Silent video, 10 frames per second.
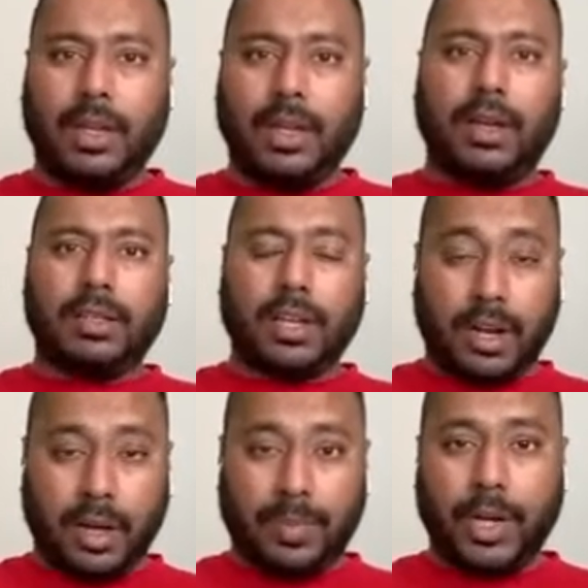
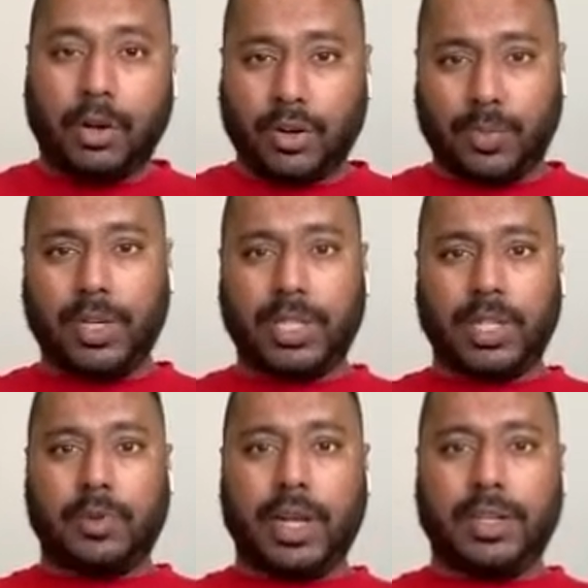startup and entrepreneurship
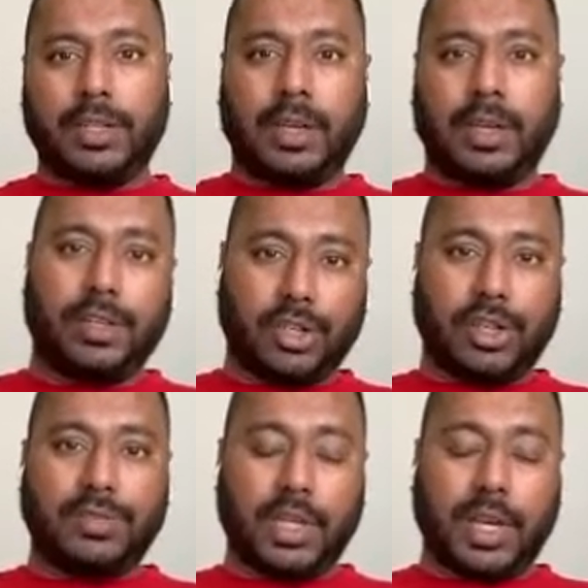related
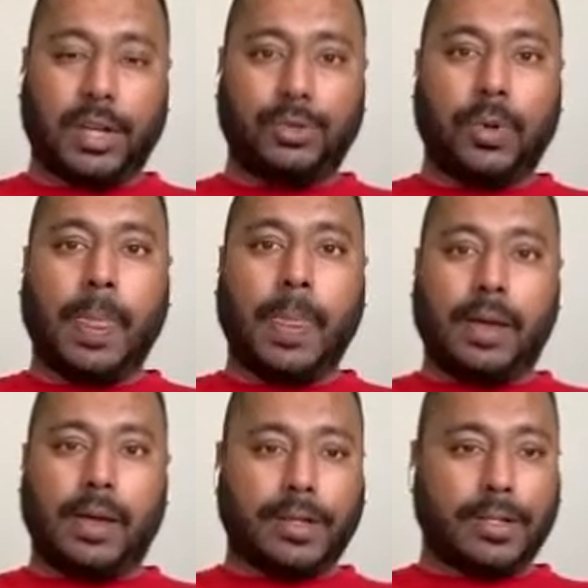initiatives that I do.
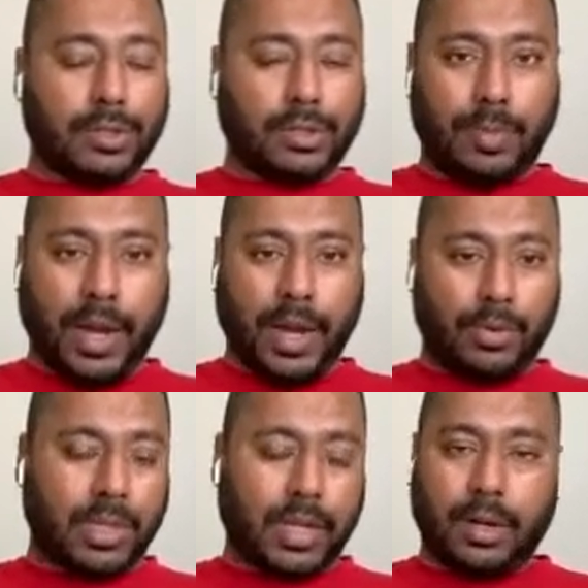So JomHack
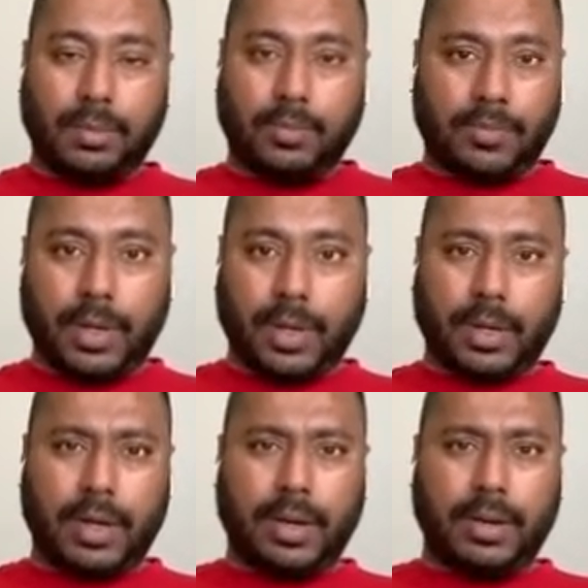was started
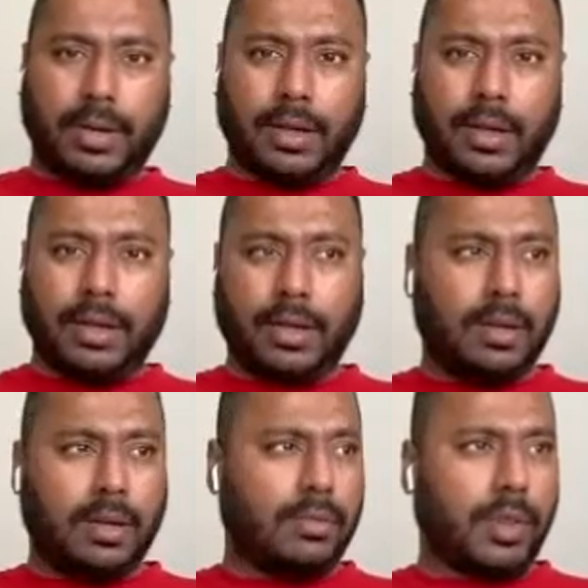in
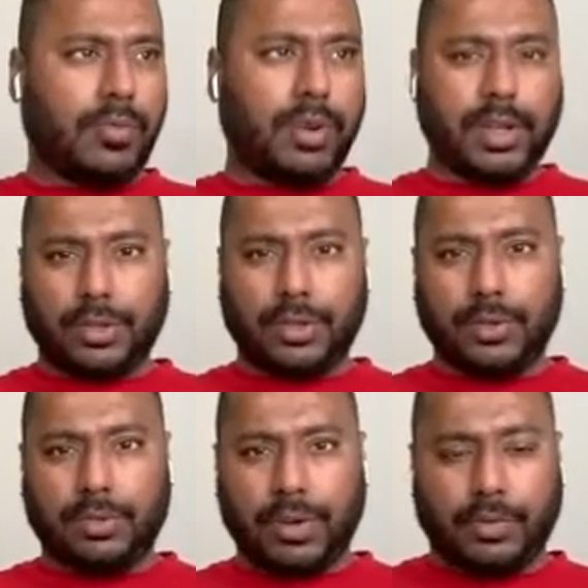about 3 years
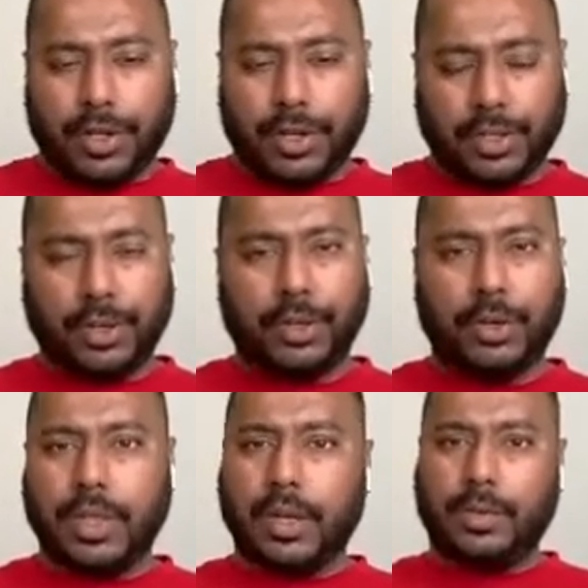ago, 4 years ago,
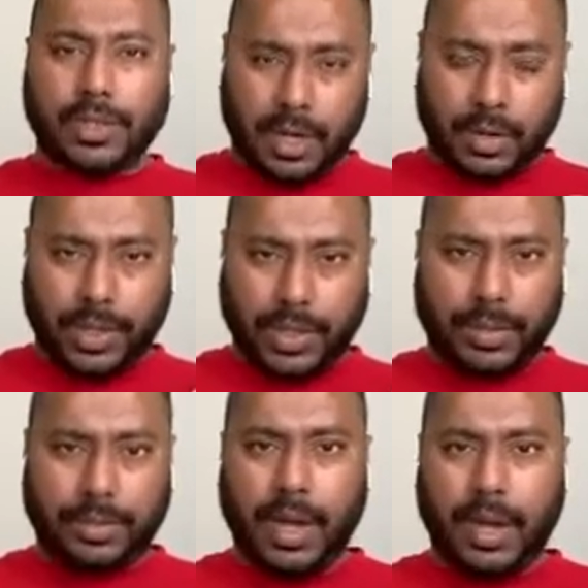and then we started with
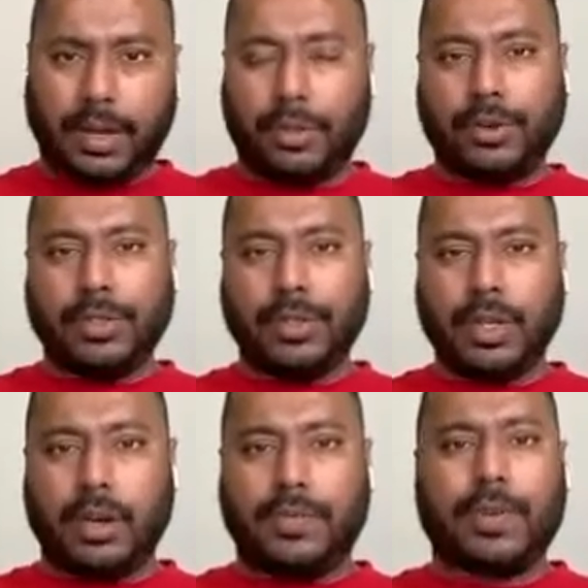some hackathons.
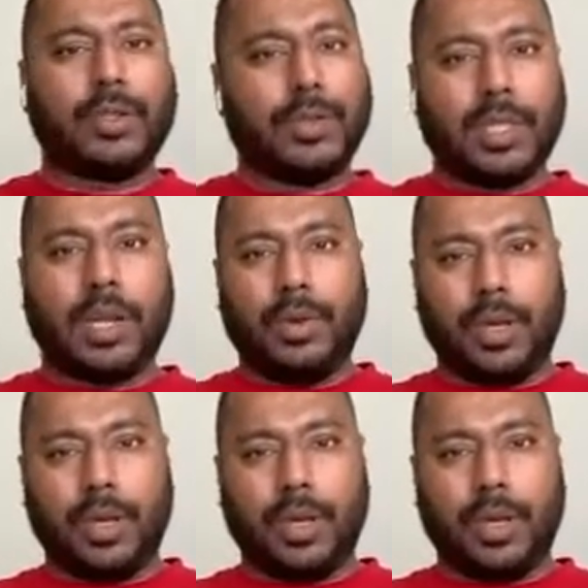Of course, we started with